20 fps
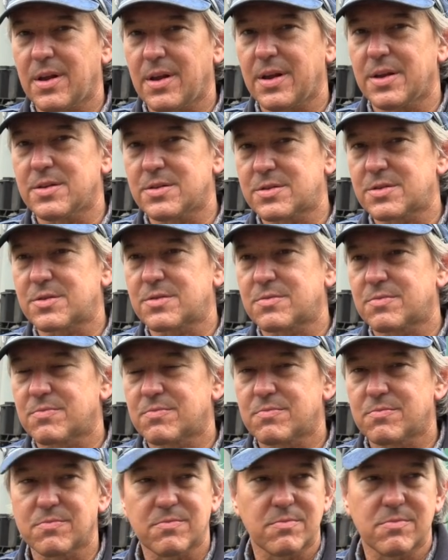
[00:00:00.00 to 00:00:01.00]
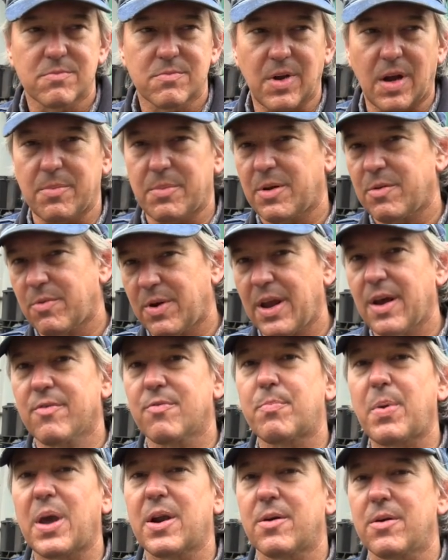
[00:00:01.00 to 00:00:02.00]
is, I mean, we have
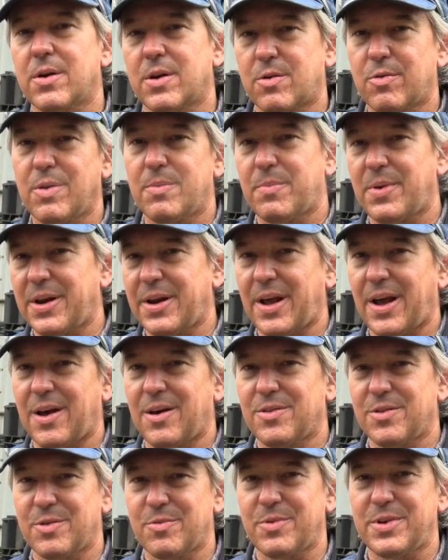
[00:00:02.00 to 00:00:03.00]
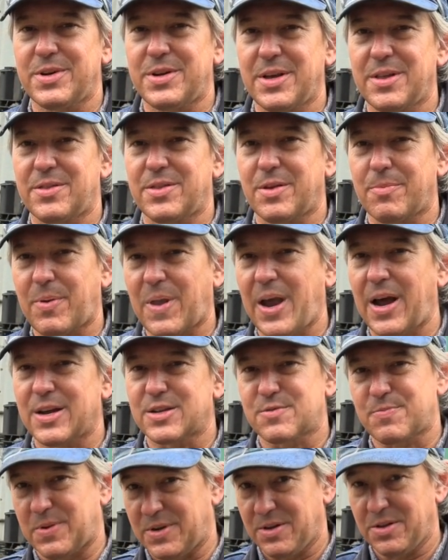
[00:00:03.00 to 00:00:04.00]
better equipment now than we did in the
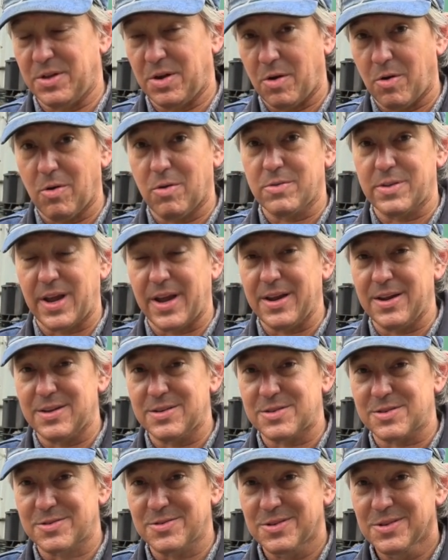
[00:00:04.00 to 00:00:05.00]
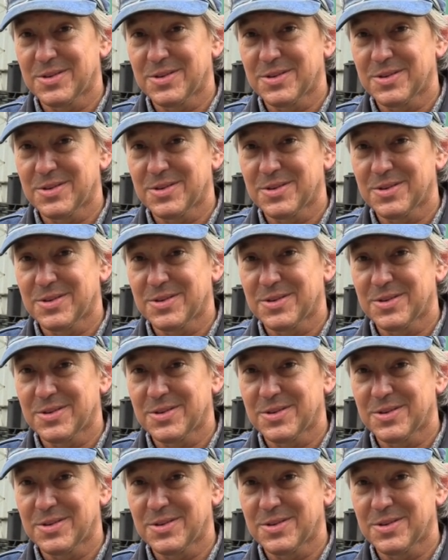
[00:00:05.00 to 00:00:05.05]
past, but in the old days,